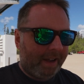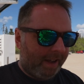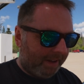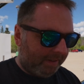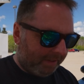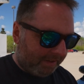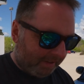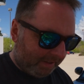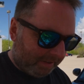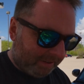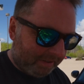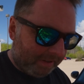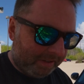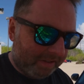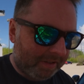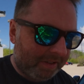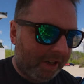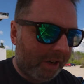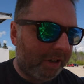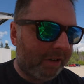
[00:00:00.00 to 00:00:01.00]
at this
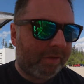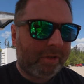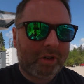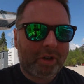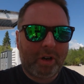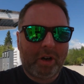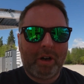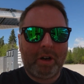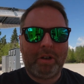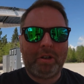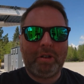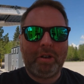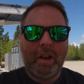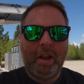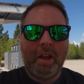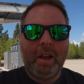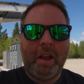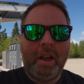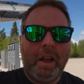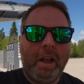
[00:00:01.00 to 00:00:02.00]
state of charge.
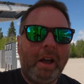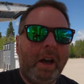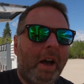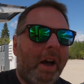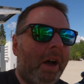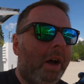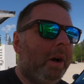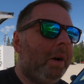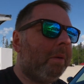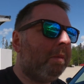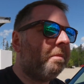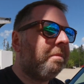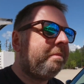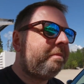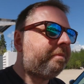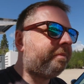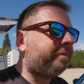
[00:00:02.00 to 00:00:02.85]
So